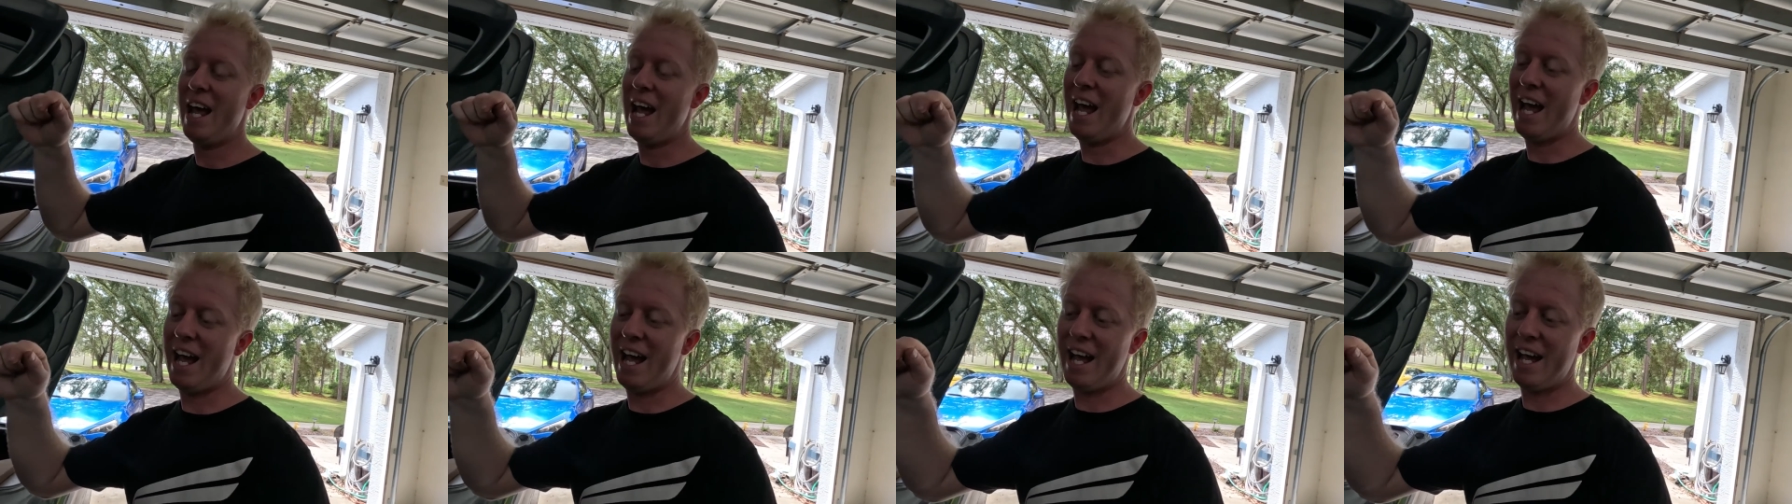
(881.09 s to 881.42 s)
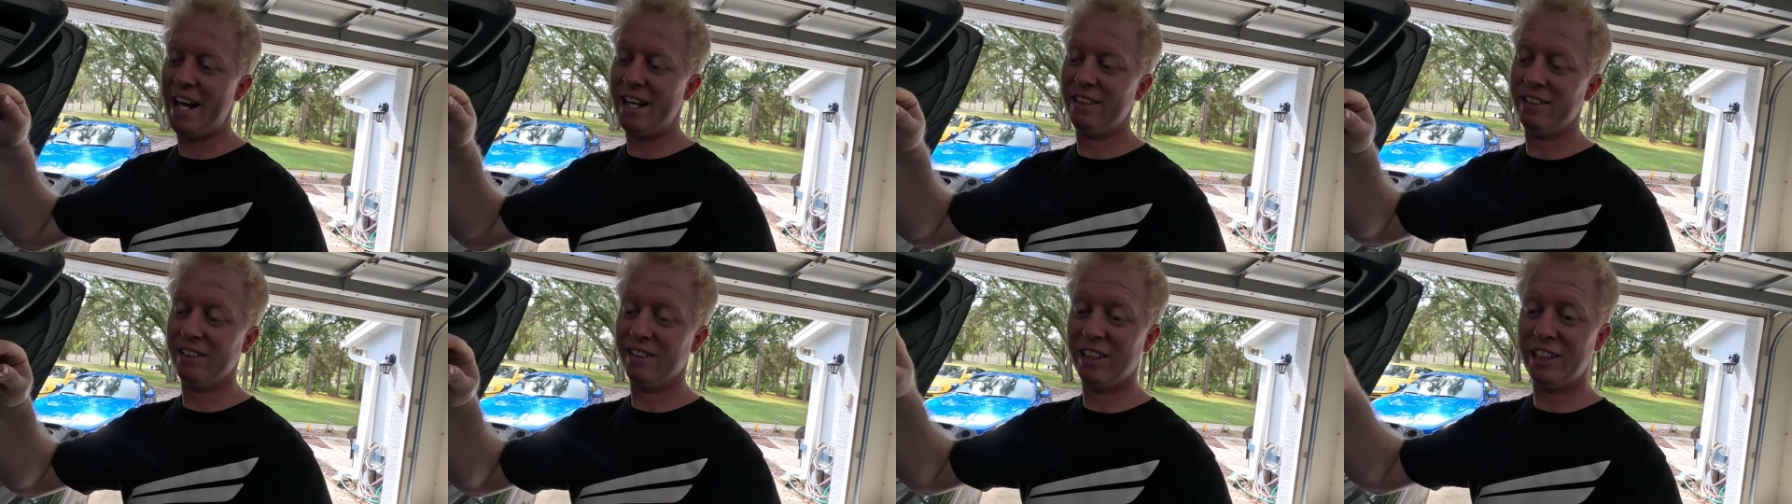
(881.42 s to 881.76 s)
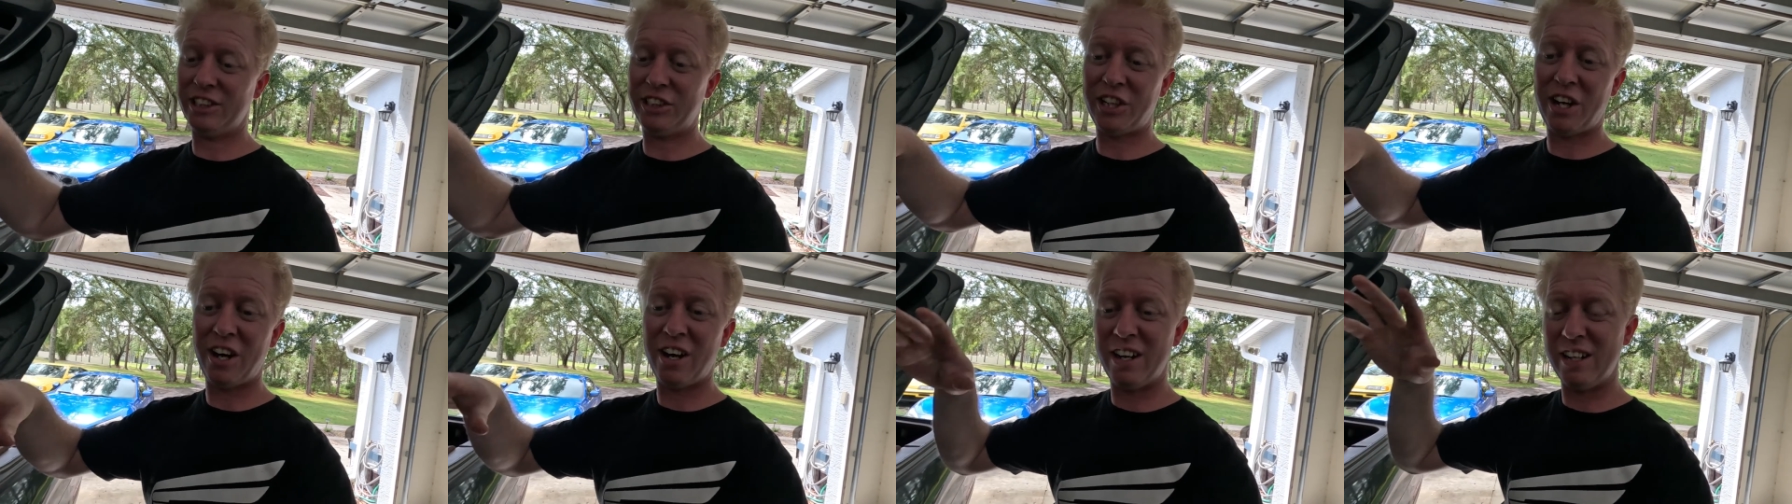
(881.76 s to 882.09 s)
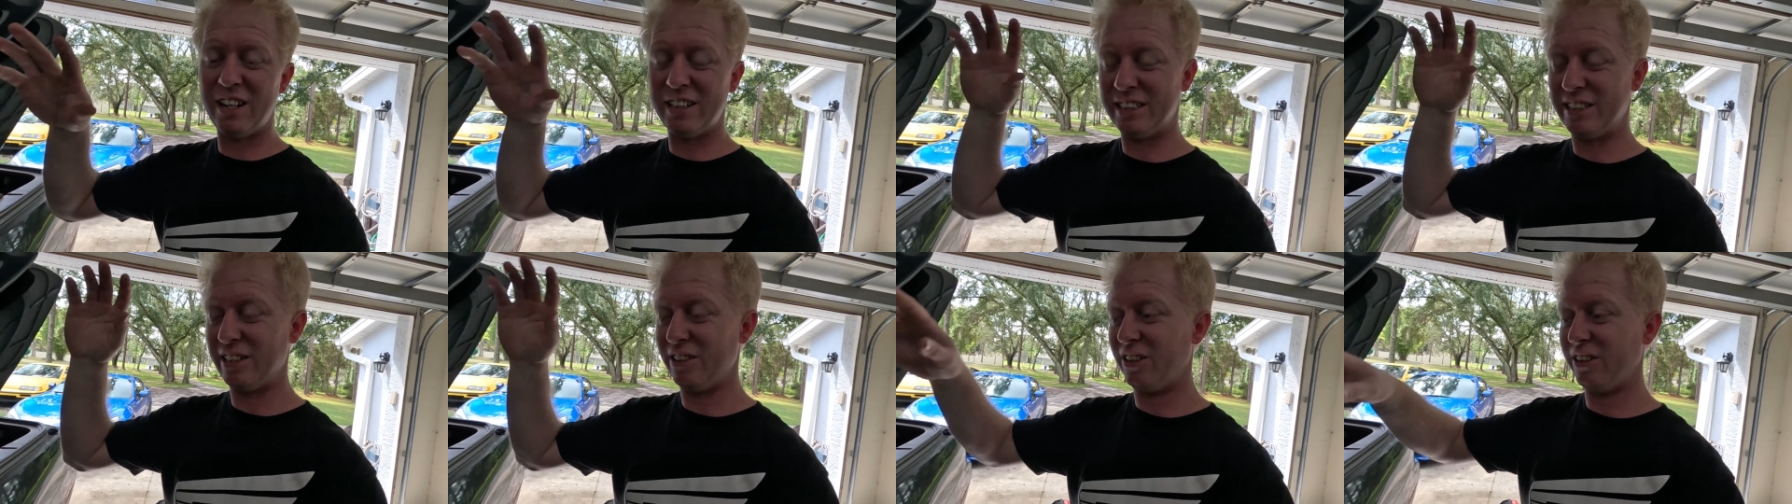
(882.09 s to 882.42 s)
and the
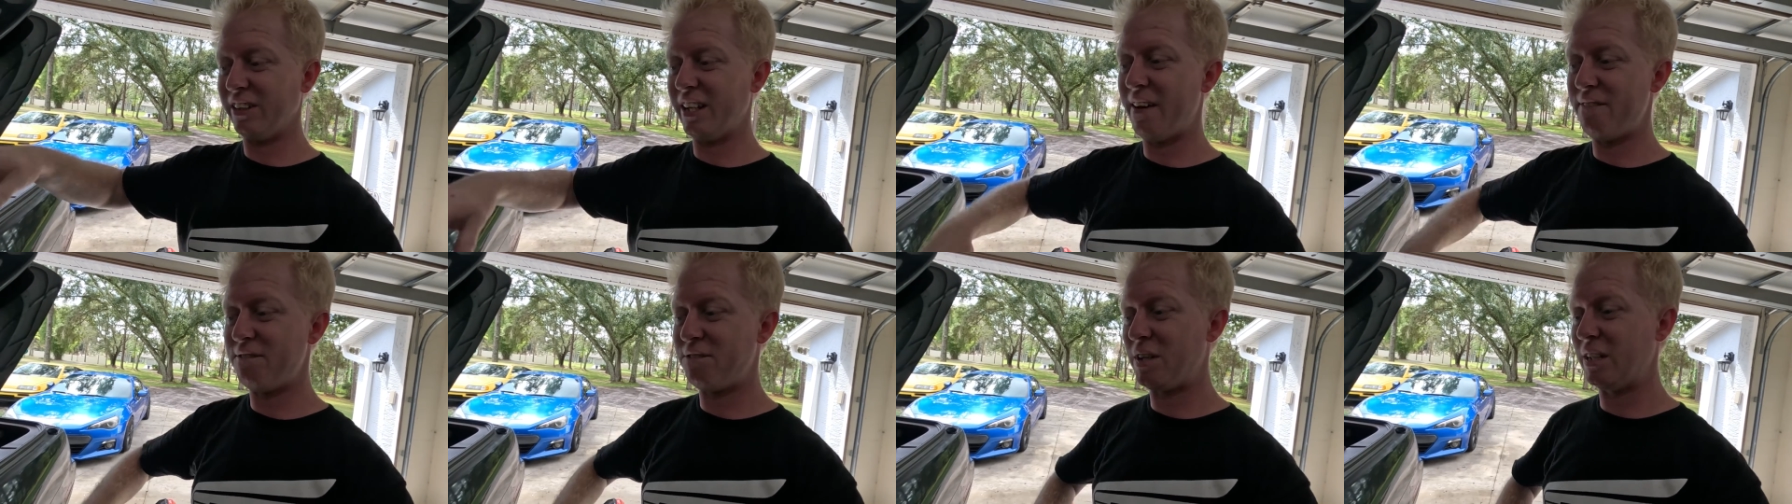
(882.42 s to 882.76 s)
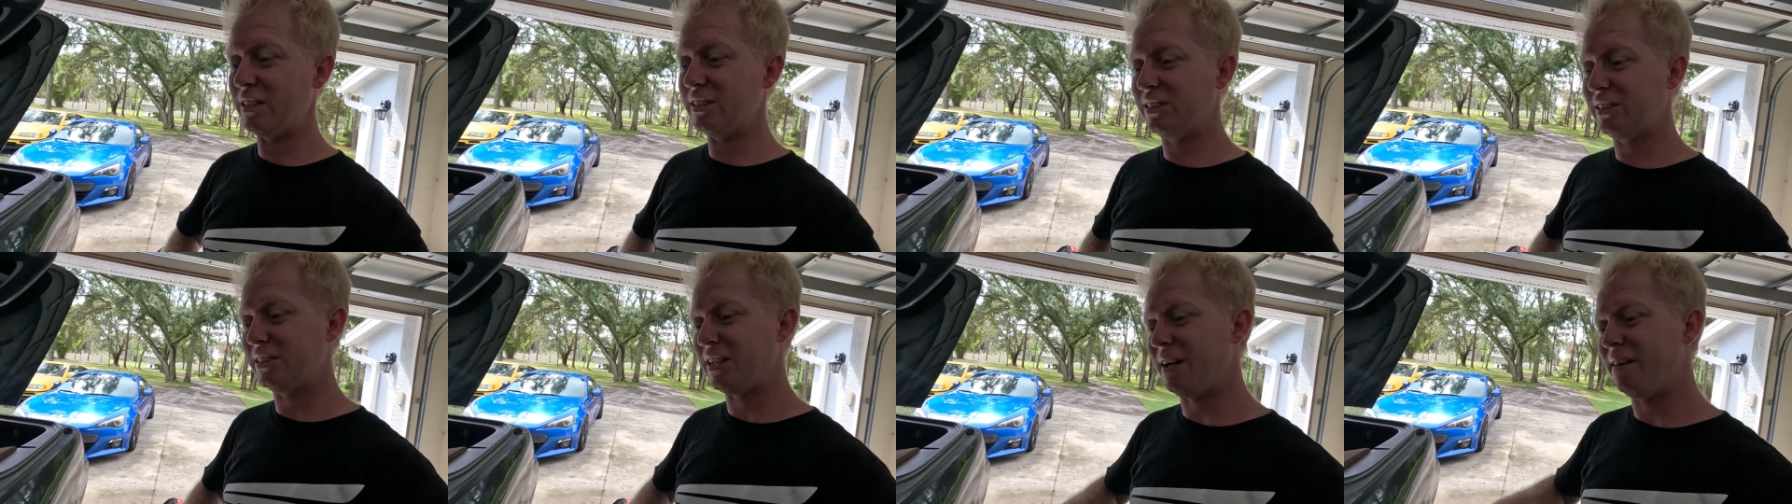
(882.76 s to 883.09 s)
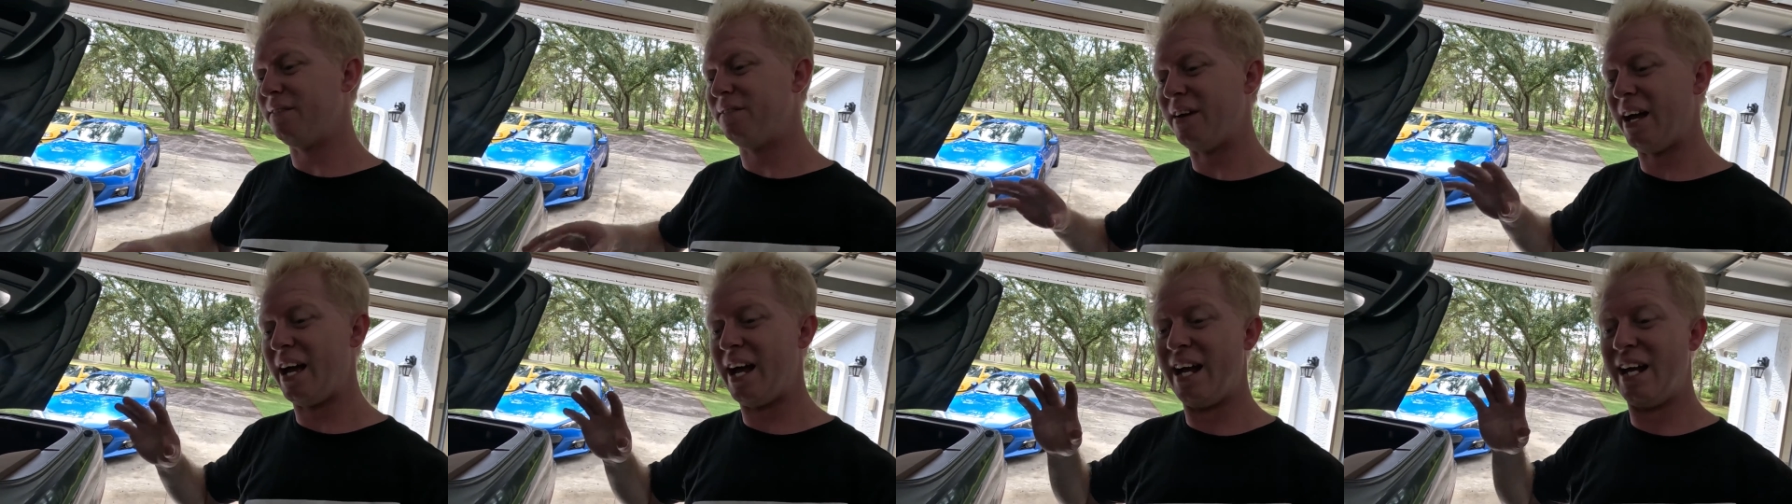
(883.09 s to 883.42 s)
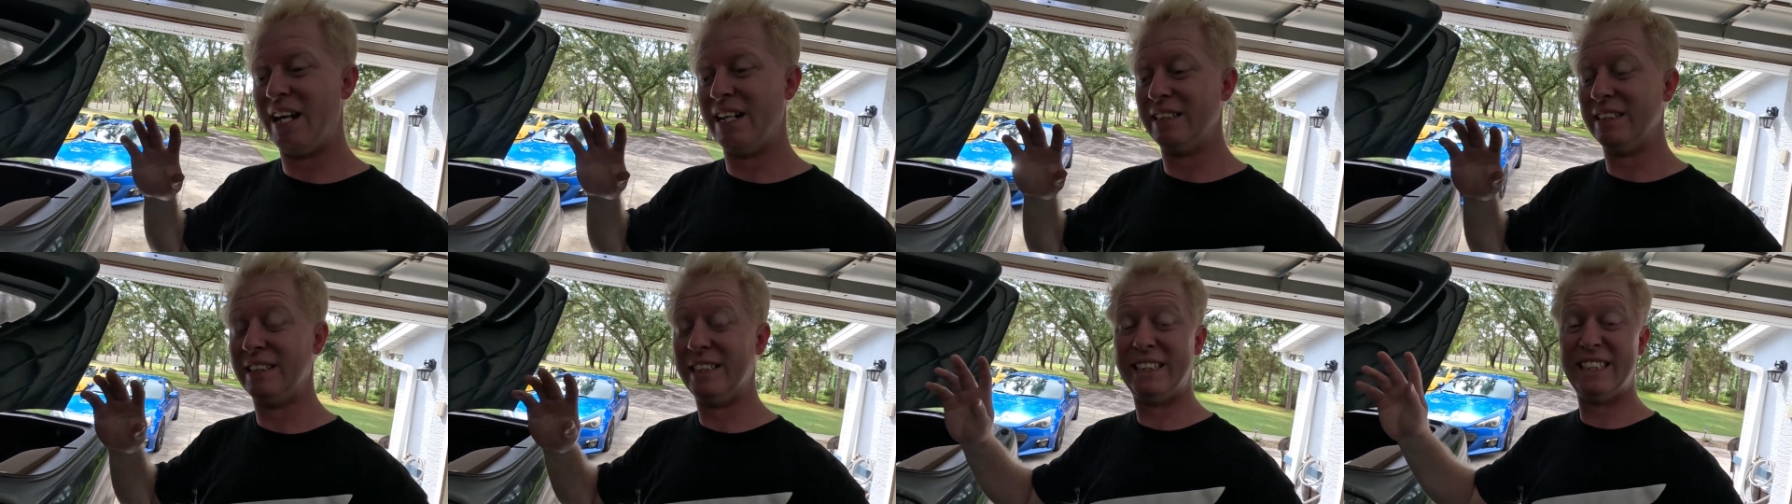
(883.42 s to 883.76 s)
electronics and all that fun stuff
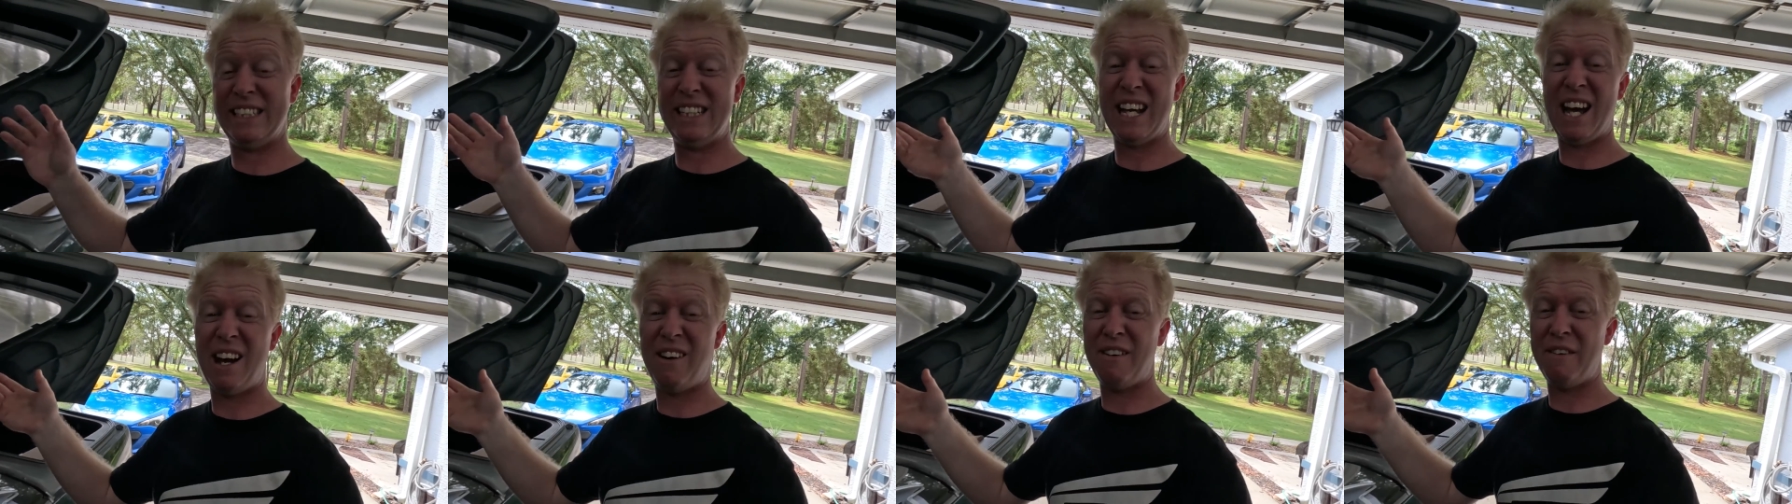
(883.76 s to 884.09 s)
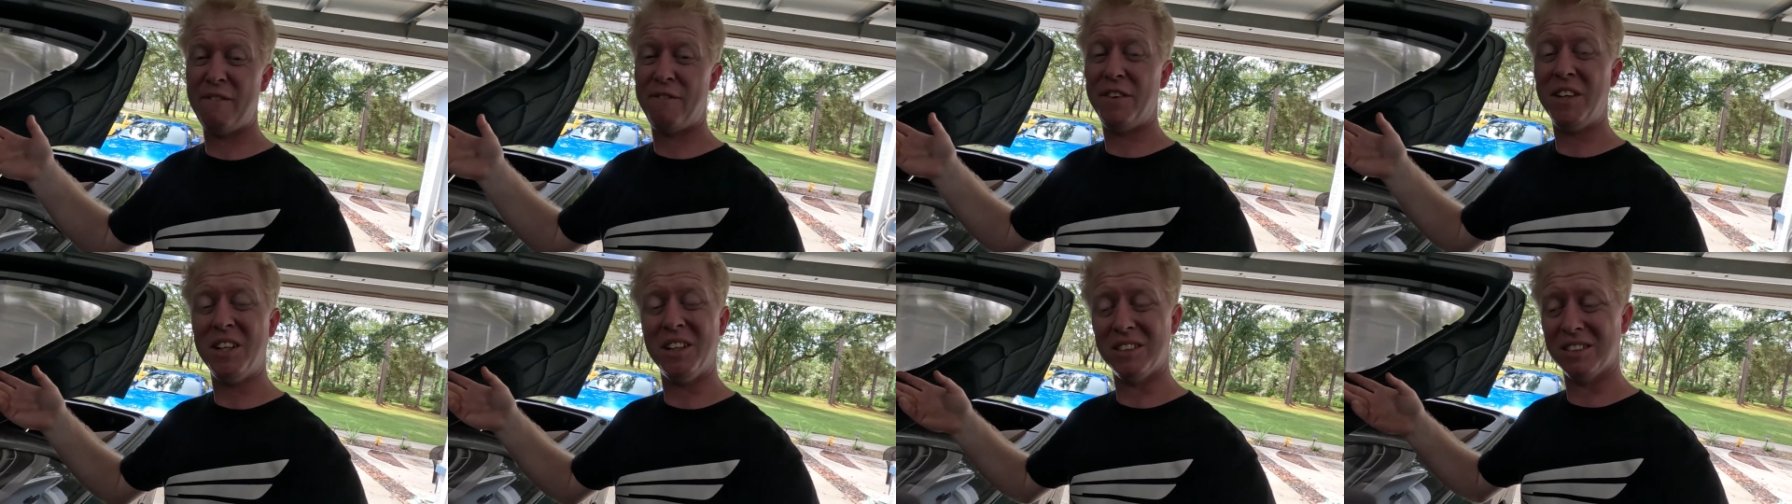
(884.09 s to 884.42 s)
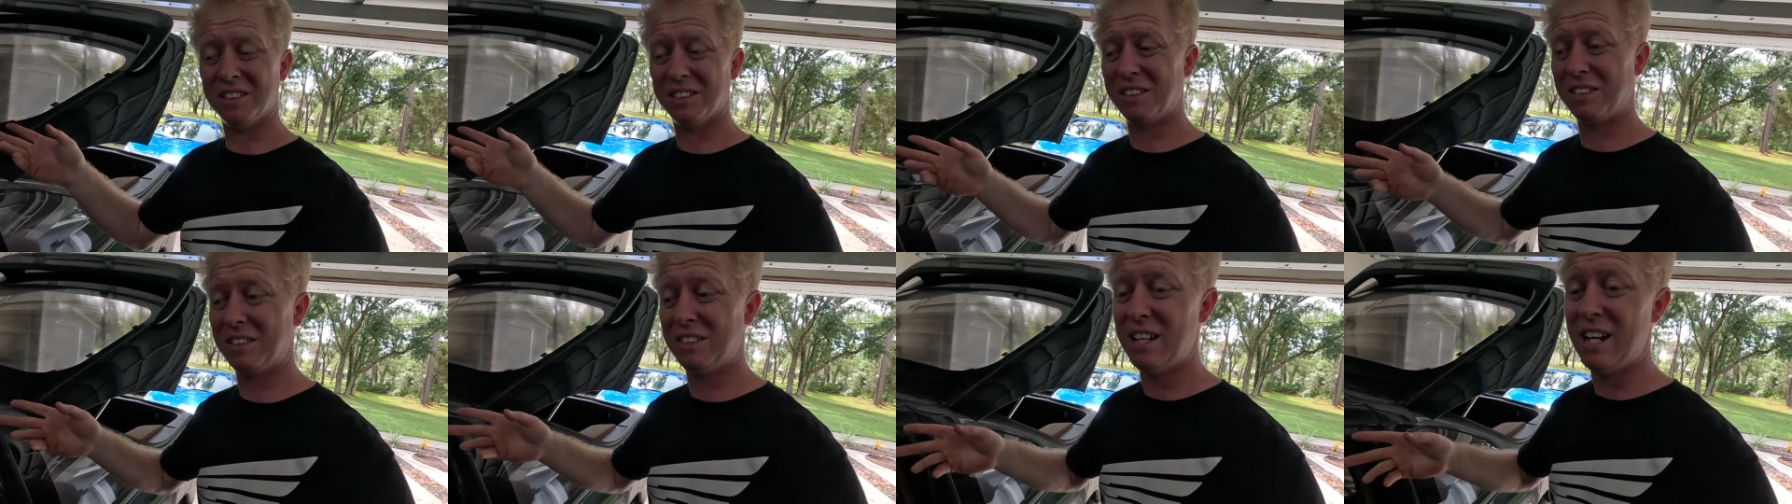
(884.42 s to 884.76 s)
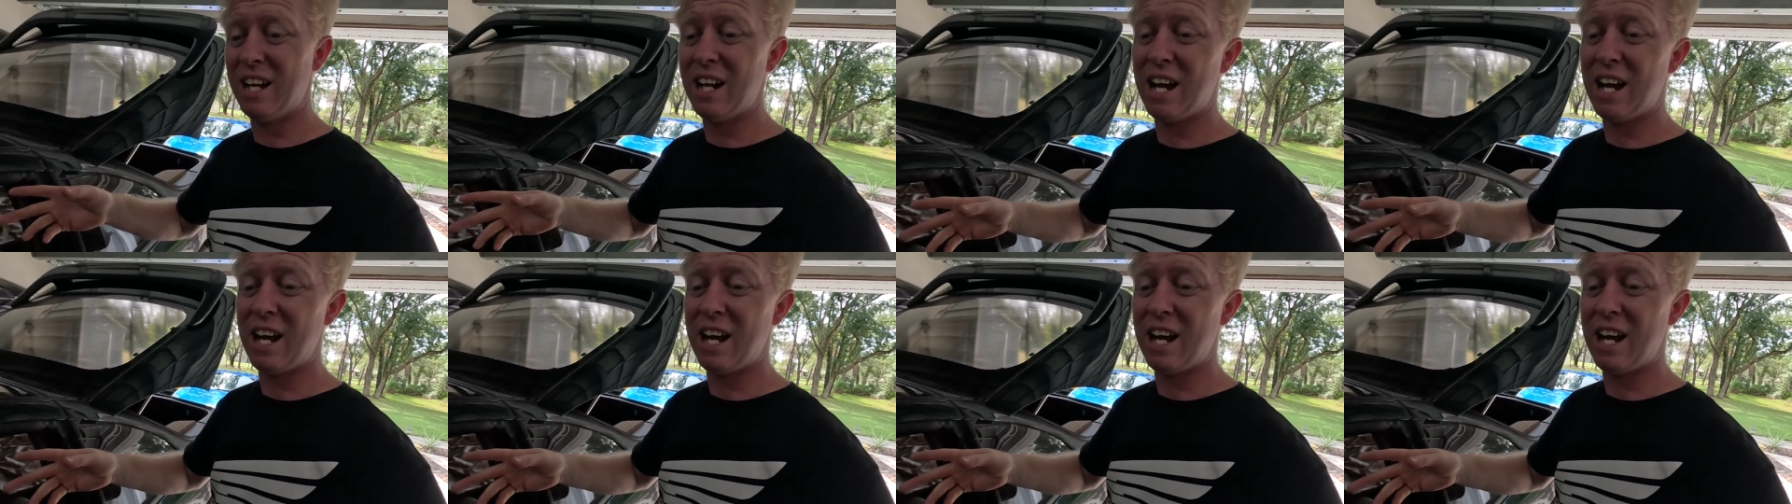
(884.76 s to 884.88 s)
and see how it feels.